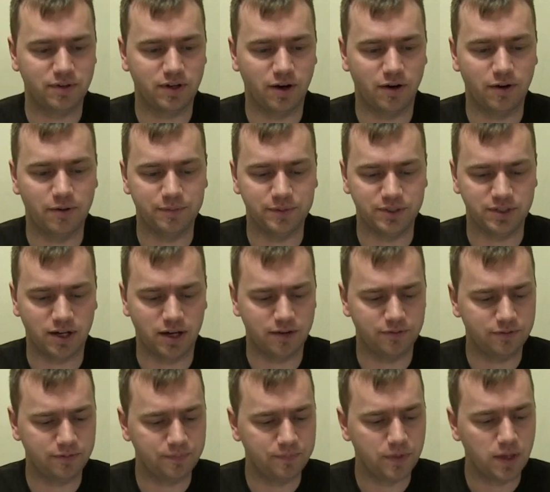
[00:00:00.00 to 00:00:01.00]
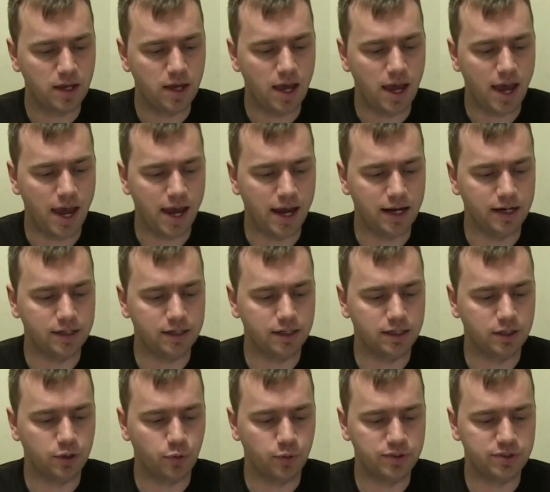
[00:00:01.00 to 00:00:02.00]
Karamazov, and
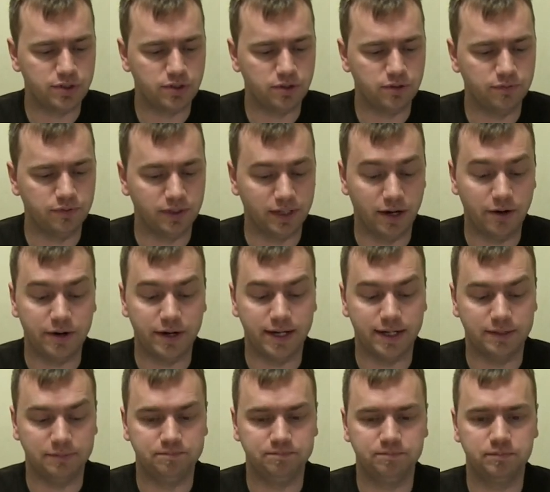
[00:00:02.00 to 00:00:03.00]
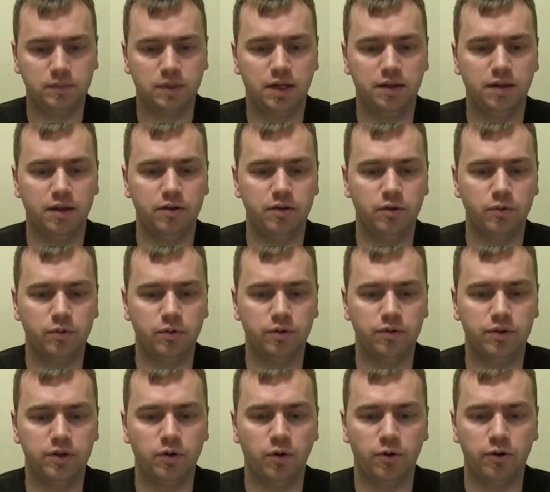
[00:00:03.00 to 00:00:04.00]
Inquisitor Valeria. And then there
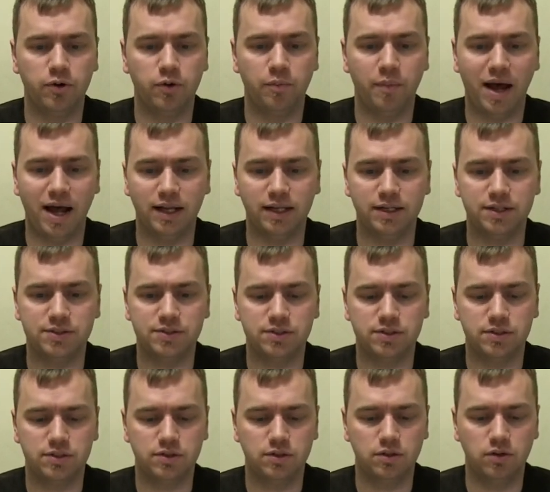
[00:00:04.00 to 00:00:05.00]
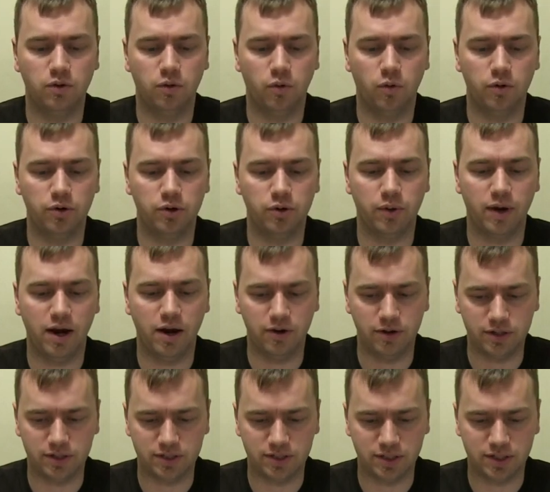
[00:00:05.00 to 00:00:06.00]
were the Ordo Malleus, Ordo
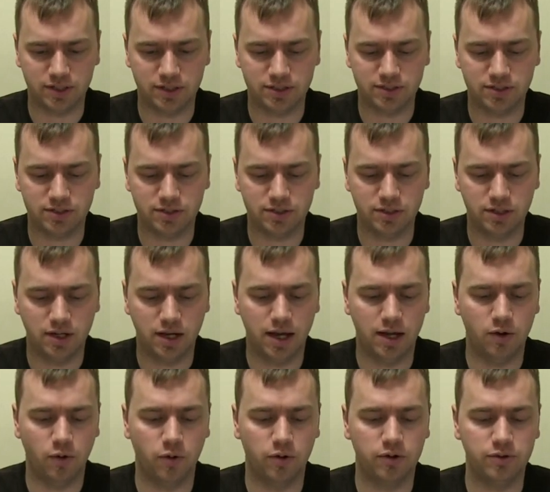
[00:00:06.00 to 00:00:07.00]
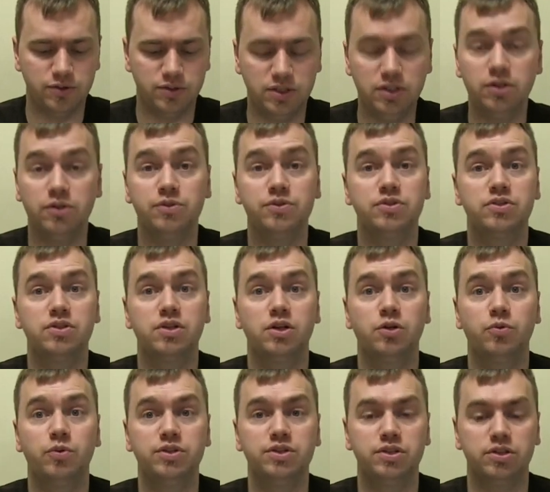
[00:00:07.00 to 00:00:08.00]
Hereticus, and Ordo Xenos
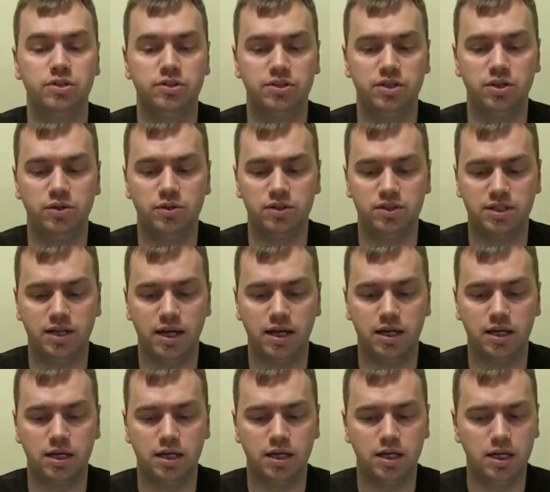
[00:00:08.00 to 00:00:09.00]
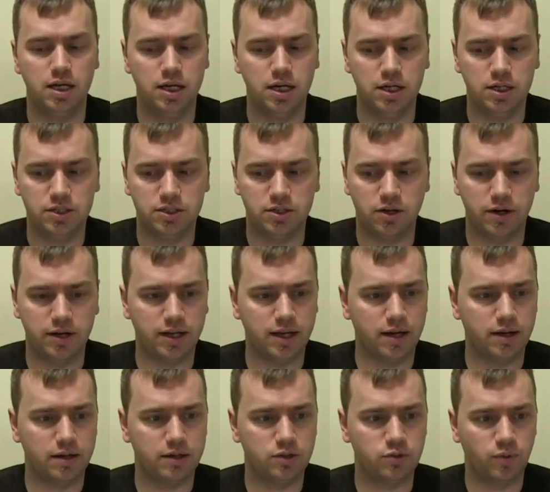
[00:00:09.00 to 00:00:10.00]
Inquisitors that you can take, starting
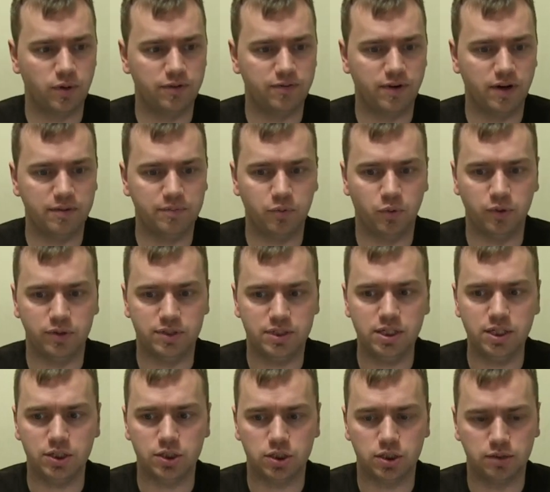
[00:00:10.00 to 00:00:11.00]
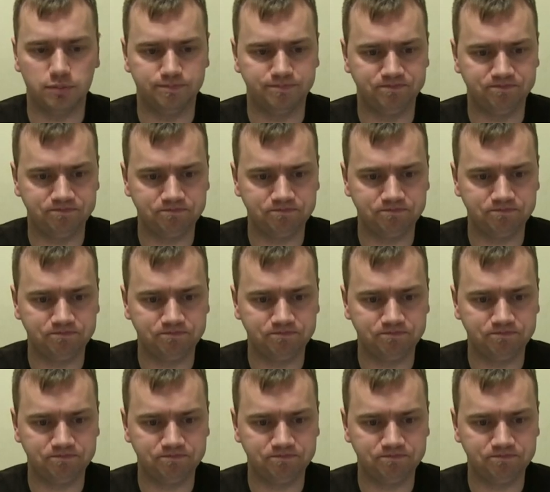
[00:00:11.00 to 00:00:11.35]
at 25 points each.